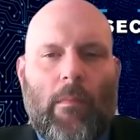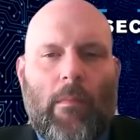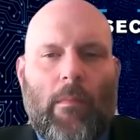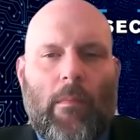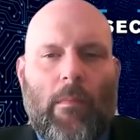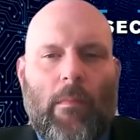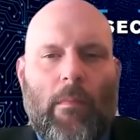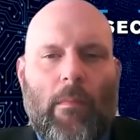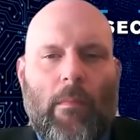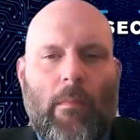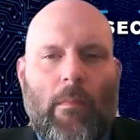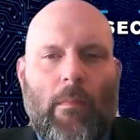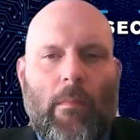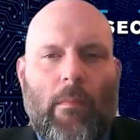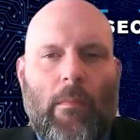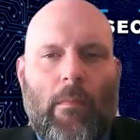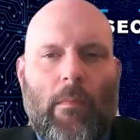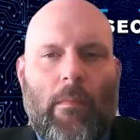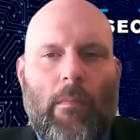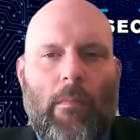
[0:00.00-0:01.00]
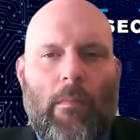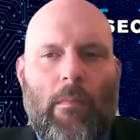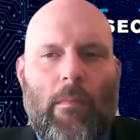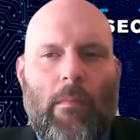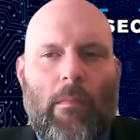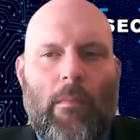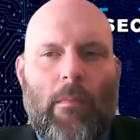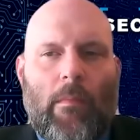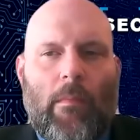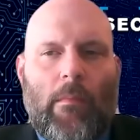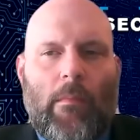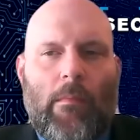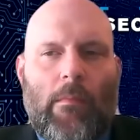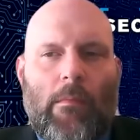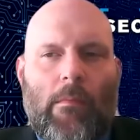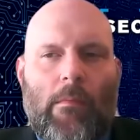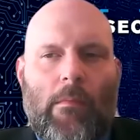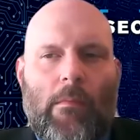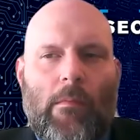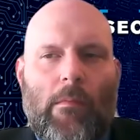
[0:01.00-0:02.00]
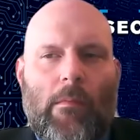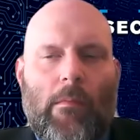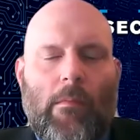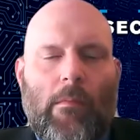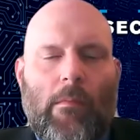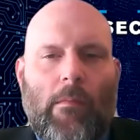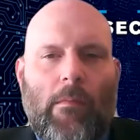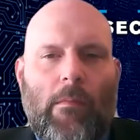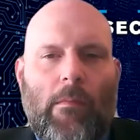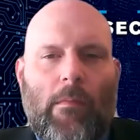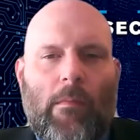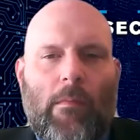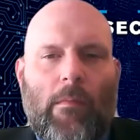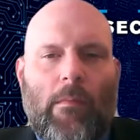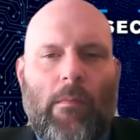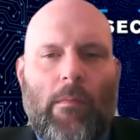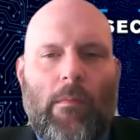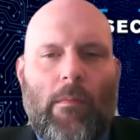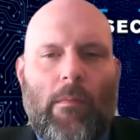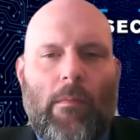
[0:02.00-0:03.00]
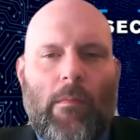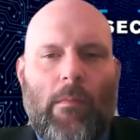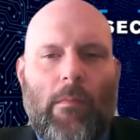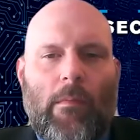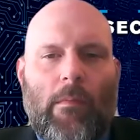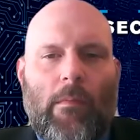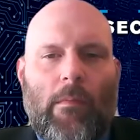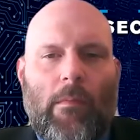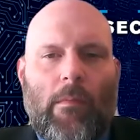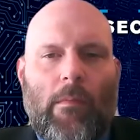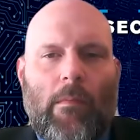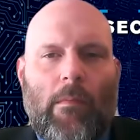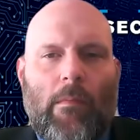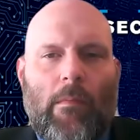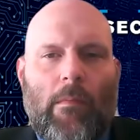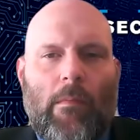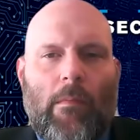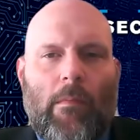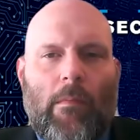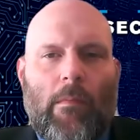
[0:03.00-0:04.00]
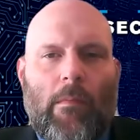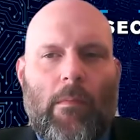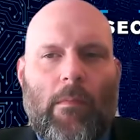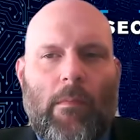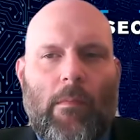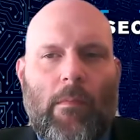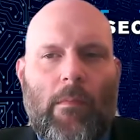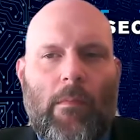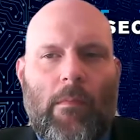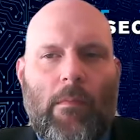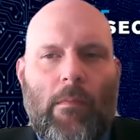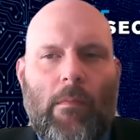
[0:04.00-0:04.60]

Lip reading: No words are spoken by the person on screen.